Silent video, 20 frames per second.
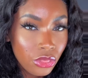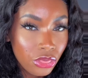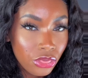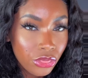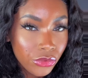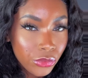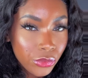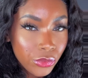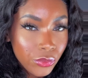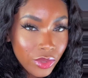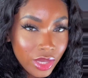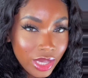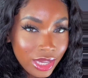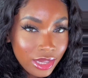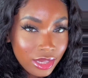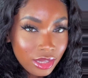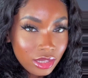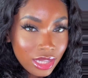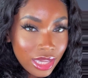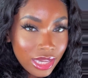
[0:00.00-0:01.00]
through
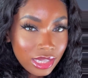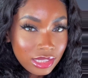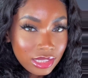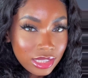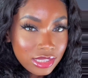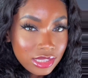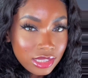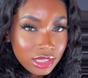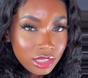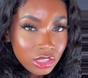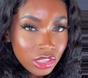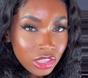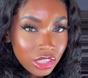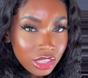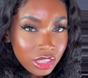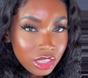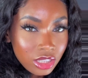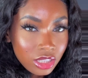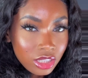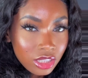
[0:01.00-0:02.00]
it. Like, listen,
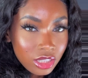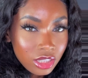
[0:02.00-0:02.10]
look,